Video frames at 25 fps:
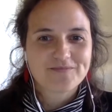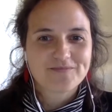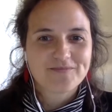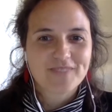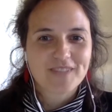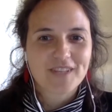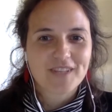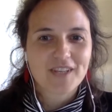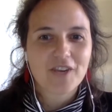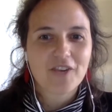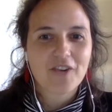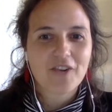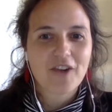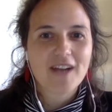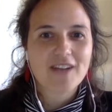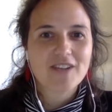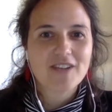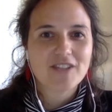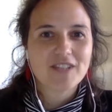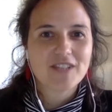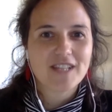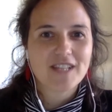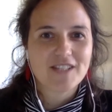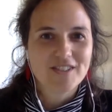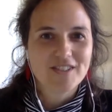
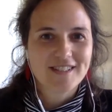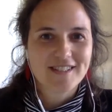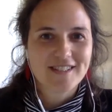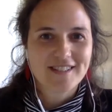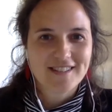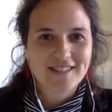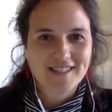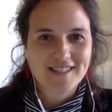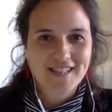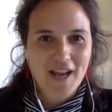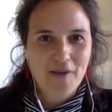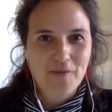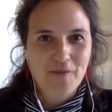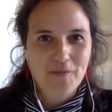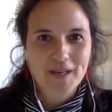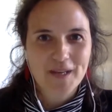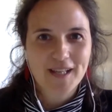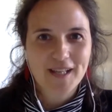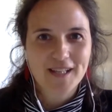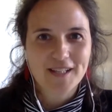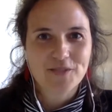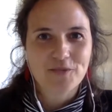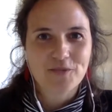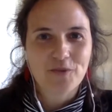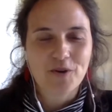Congratulations, Samy. It's